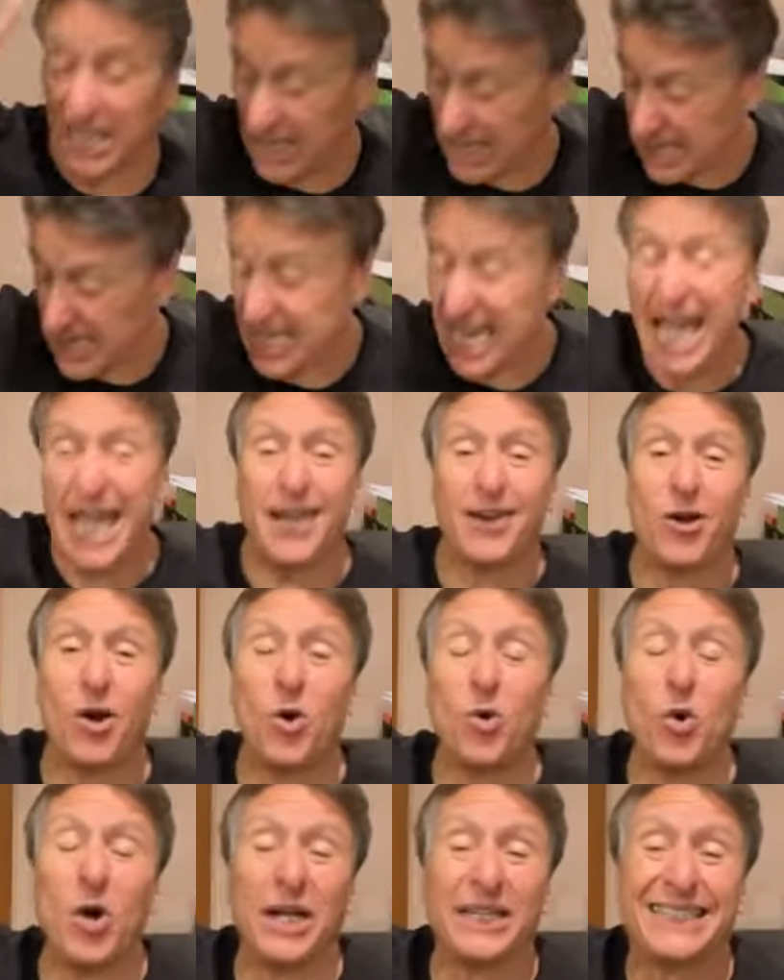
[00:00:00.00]
the
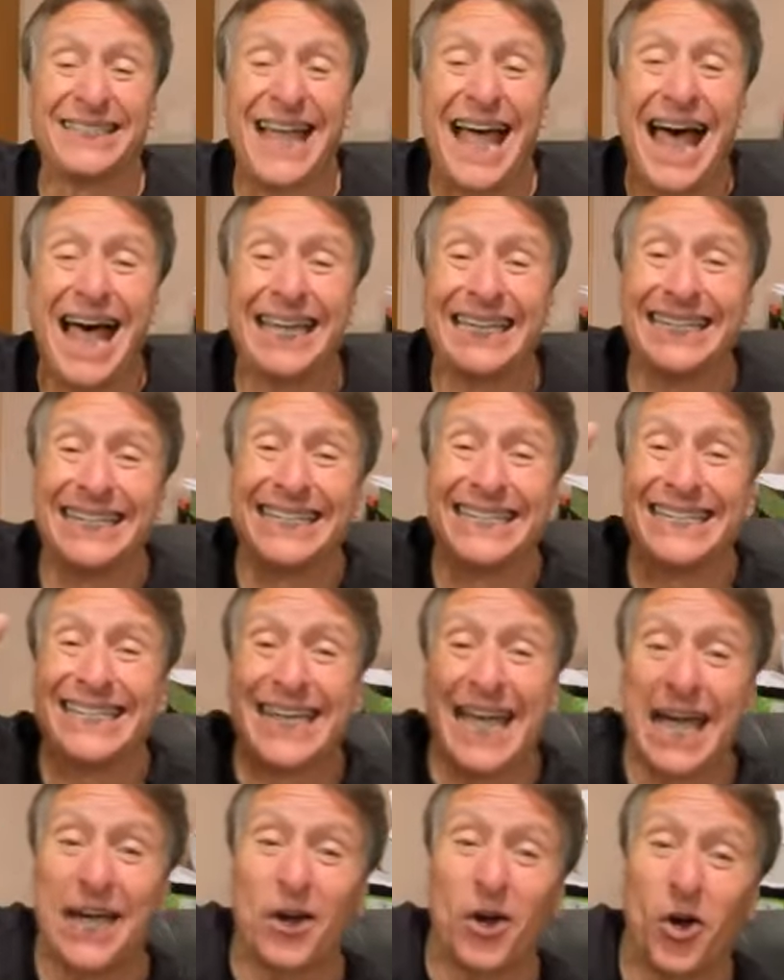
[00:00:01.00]
ghetto,
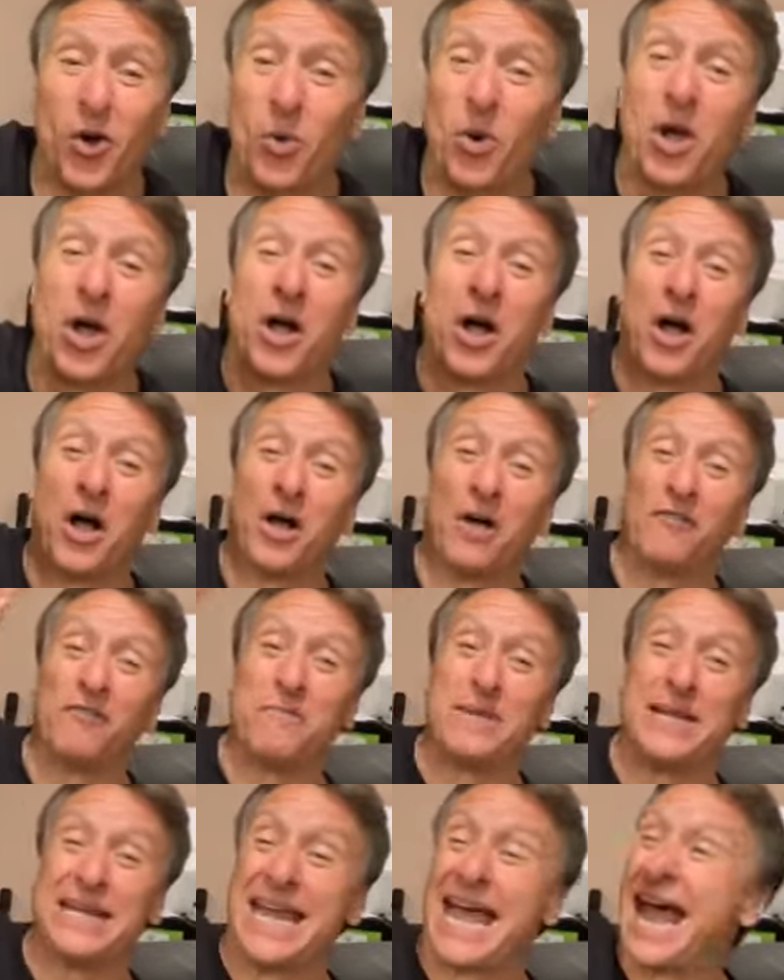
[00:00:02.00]
Italian ghetto
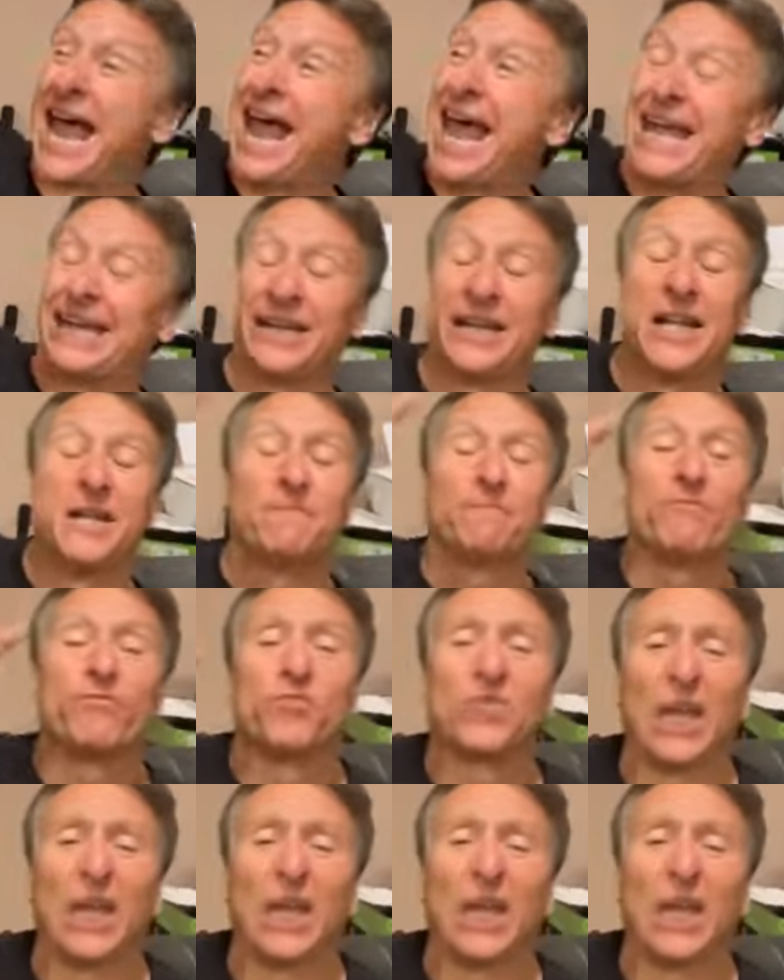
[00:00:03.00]
of Manhattan.